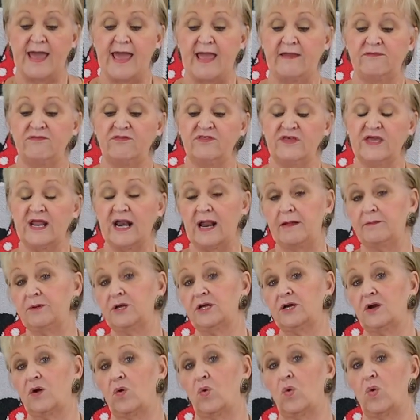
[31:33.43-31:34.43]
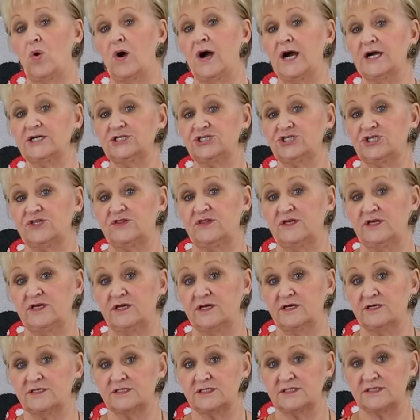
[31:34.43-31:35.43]
and then I'm going to wash
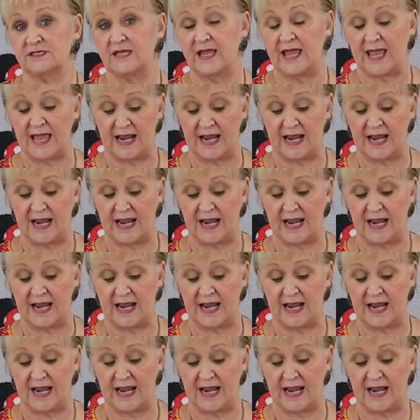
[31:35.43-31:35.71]
this,